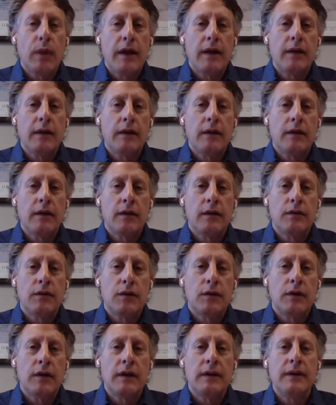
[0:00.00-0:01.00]
planning
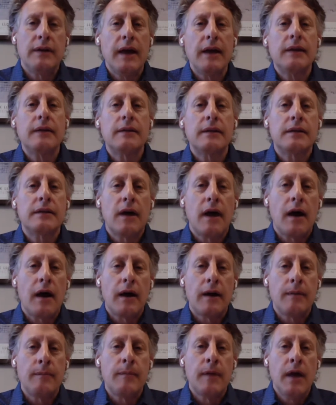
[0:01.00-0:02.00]
attorney take the
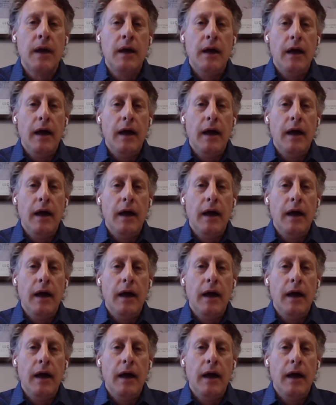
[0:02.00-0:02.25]
time